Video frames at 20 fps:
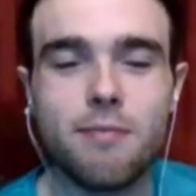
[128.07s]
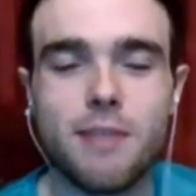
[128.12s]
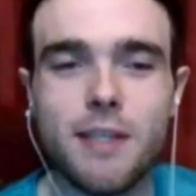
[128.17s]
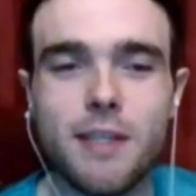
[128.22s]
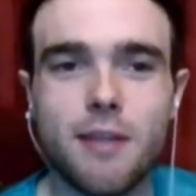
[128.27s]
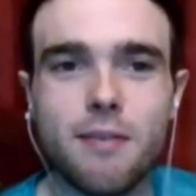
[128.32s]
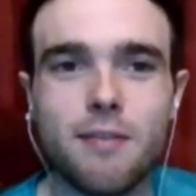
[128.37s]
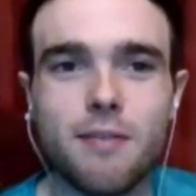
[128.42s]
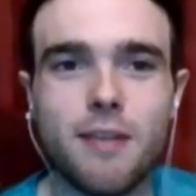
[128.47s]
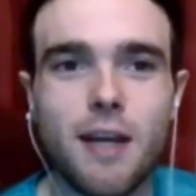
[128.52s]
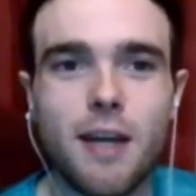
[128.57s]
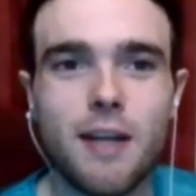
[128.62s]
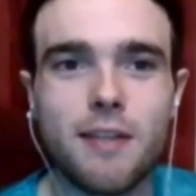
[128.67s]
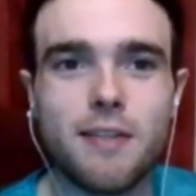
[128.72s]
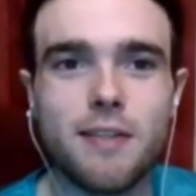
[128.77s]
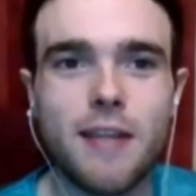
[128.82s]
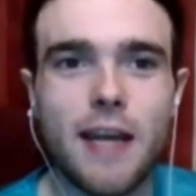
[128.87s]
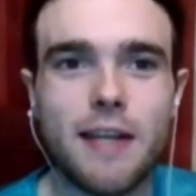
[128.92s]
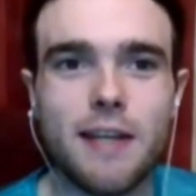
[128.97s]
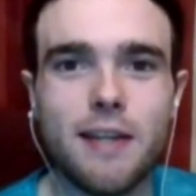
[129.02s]
you know,
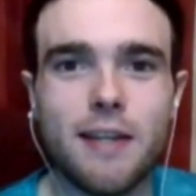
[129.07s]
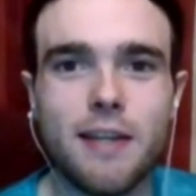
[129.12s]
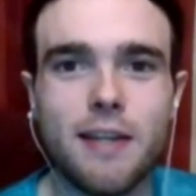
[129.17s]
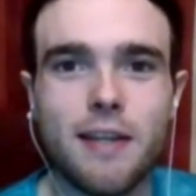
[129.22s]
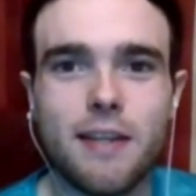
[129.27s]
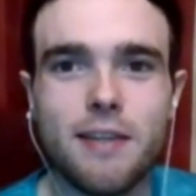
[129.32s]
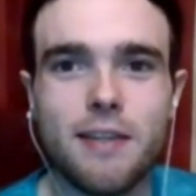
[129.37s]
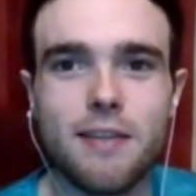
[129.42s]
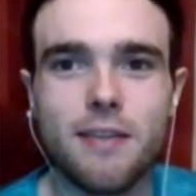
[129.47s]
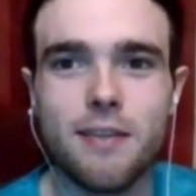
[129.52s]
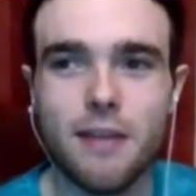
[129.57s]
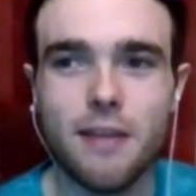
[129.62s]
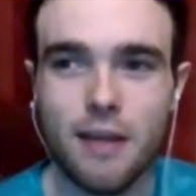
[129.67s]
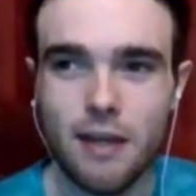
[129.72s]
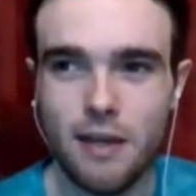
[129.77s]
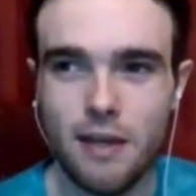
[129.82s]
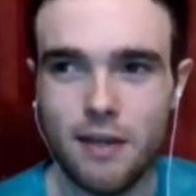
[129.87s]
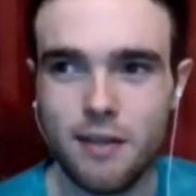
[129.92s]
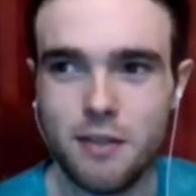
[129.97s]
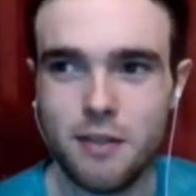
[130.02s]
not technically
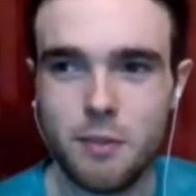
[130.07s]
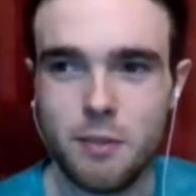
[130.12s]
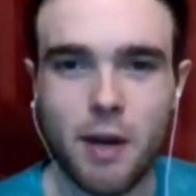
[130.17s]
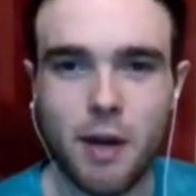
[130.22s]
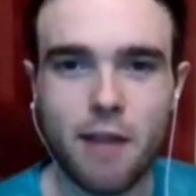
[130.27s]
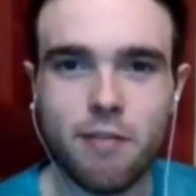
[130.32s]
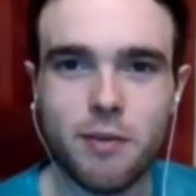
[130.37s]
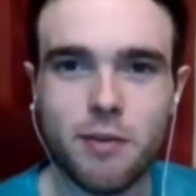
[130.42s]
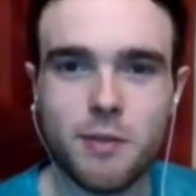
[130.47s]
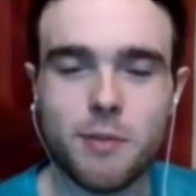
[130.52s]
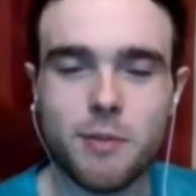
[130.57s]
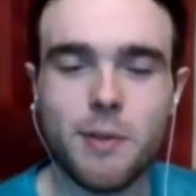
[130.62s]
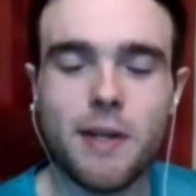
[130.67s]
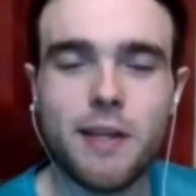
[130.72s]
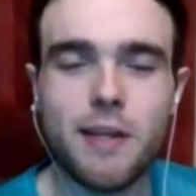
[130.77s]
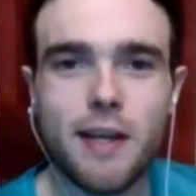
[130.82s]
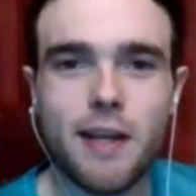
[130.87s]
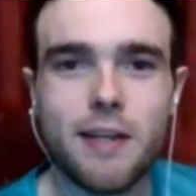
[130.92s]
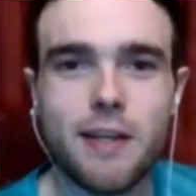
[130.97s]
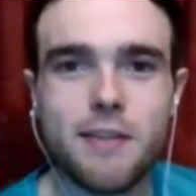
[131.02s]
superfluous or
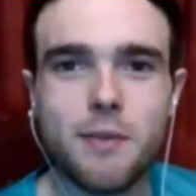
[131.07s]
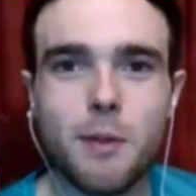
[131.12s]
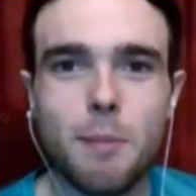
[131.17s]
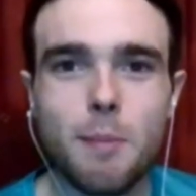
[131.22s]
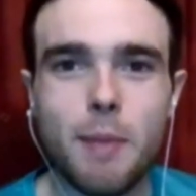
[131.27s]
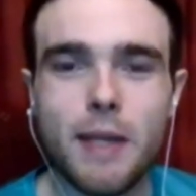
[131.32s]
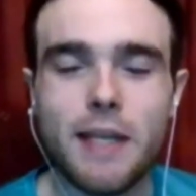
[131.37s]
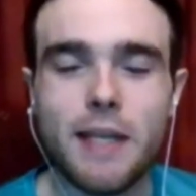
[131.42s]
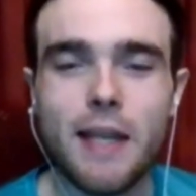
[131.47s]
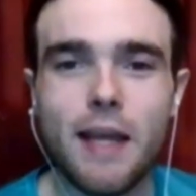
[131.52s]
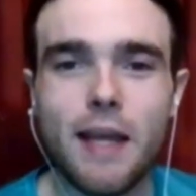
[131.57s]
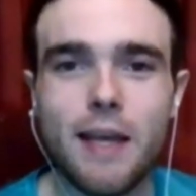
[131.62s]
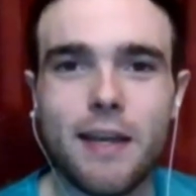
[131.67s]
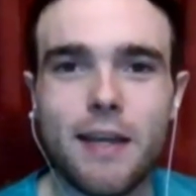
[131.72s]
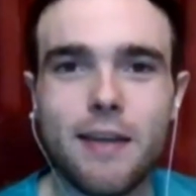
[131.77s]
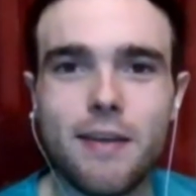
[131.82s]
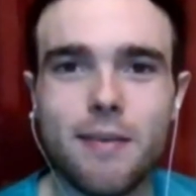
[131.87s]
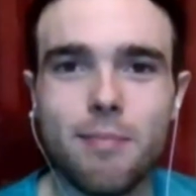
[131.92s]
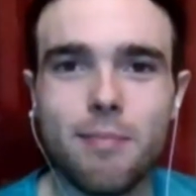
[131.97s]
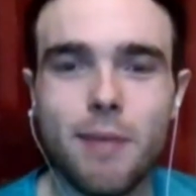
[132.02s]
anything like it. So a bit
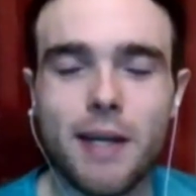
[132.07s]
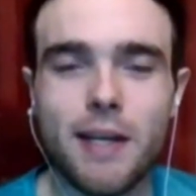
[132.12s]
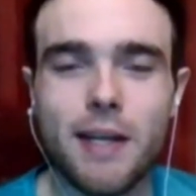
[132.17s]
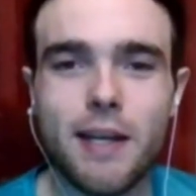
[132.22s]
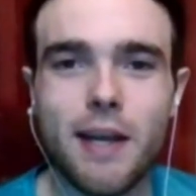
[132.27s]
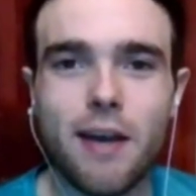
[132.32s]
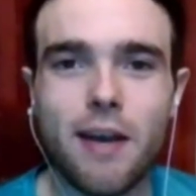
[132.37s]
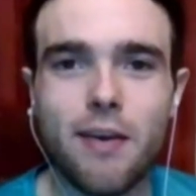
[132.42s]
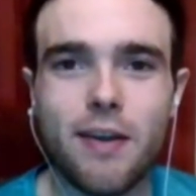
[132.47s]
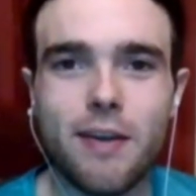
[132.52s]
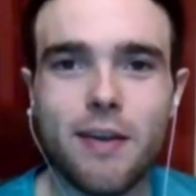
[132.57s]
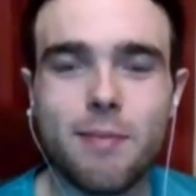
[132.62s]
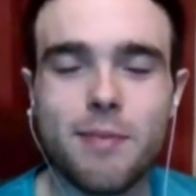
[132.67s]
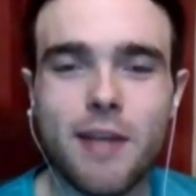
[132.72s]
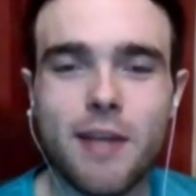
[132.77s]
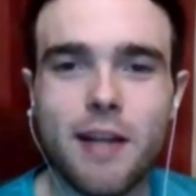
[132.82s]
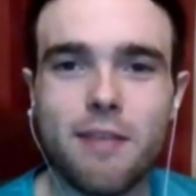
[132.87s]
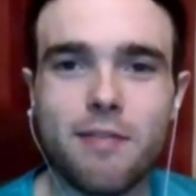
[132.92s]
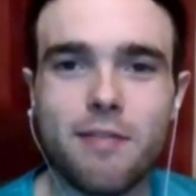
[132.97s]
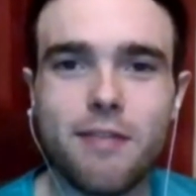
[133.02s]
like Michael Carrick
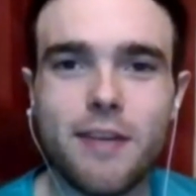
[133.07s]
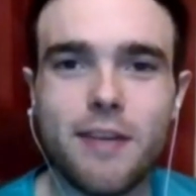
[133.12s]
himself.